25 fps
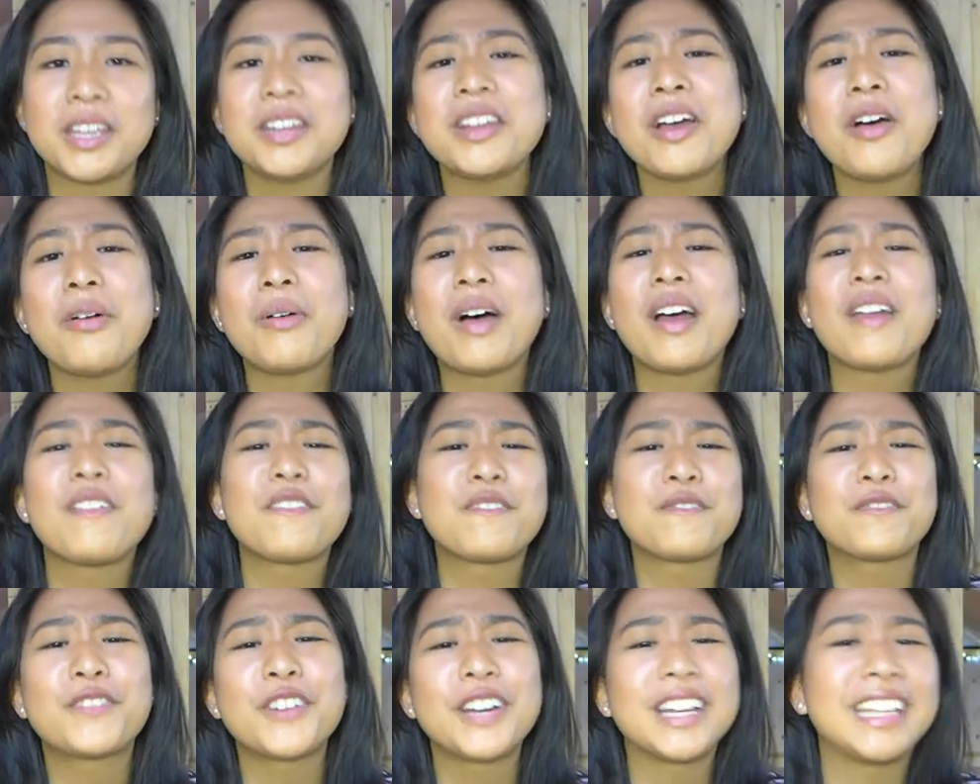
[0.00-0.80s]
You know what?
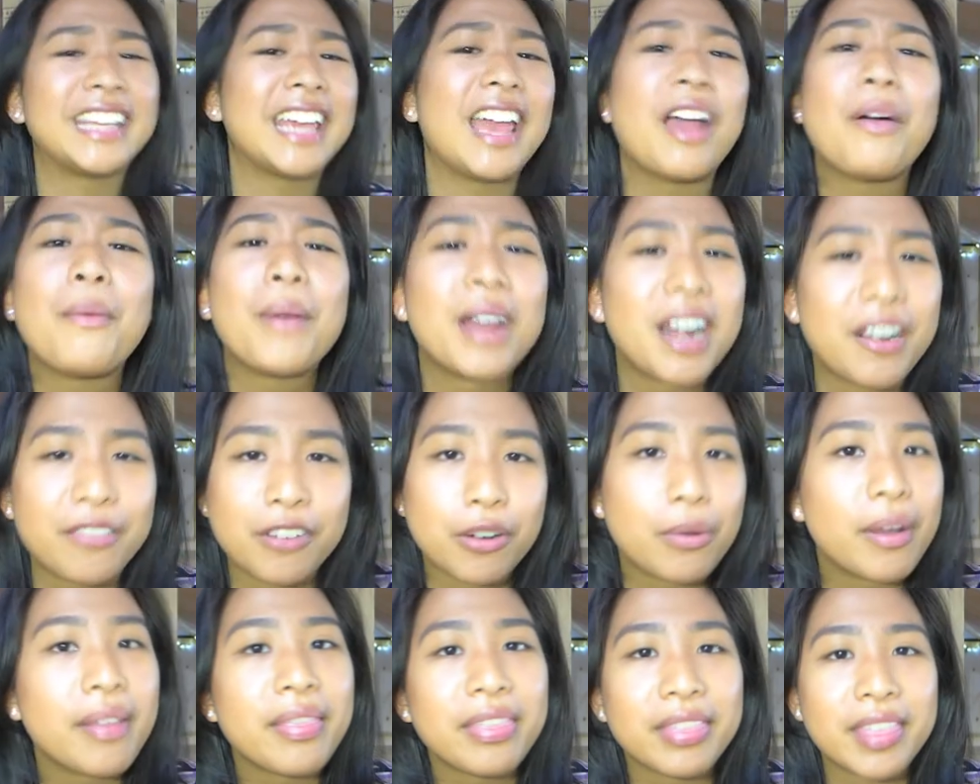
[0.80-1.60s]
Forget what
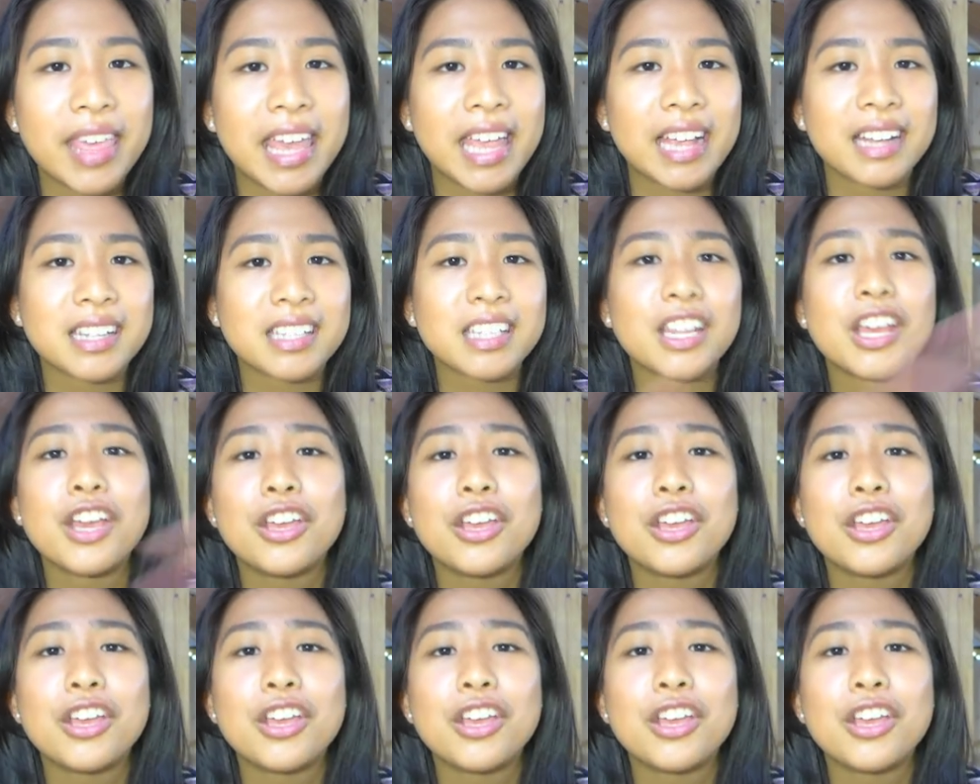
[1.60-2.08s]
everyone thinks.